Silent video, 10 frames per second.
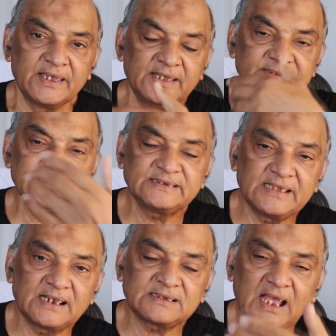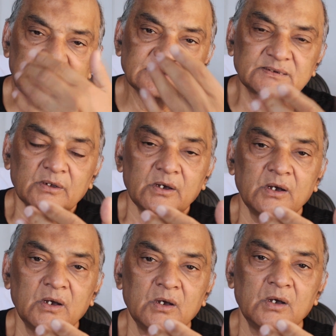angels not ask
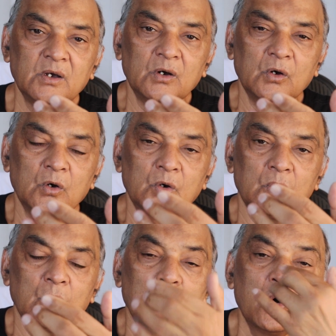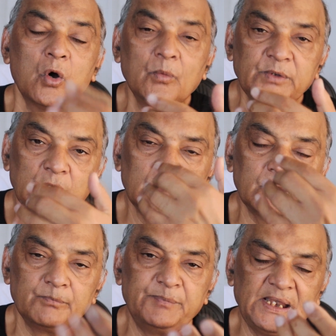whom
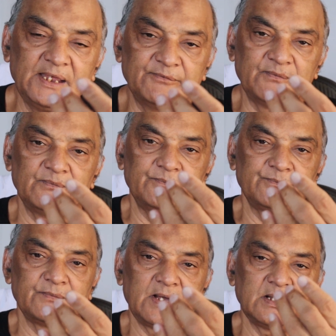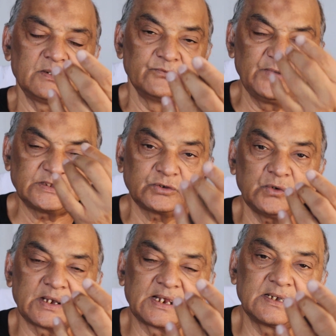you believe, which
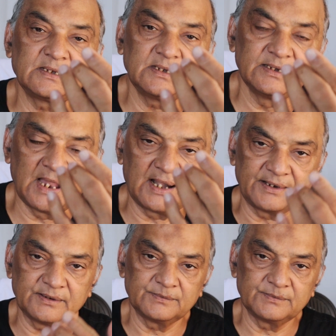your Lord,